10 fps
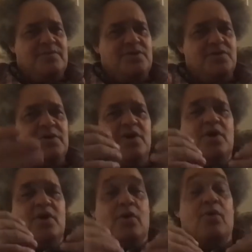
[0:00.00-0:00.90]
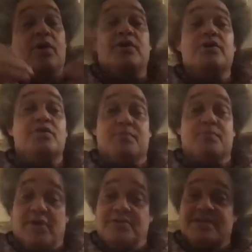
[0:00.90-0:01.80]
unless you
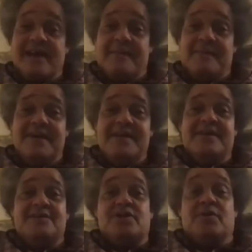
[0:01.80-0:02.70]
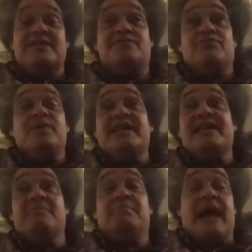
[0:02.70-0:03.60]
either signal that you want
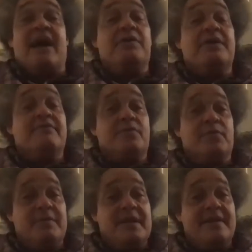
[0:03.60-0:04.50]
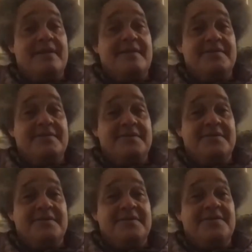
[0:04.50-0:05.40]
them to, or you approach
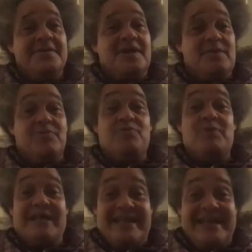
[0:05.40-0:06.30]
them. So it's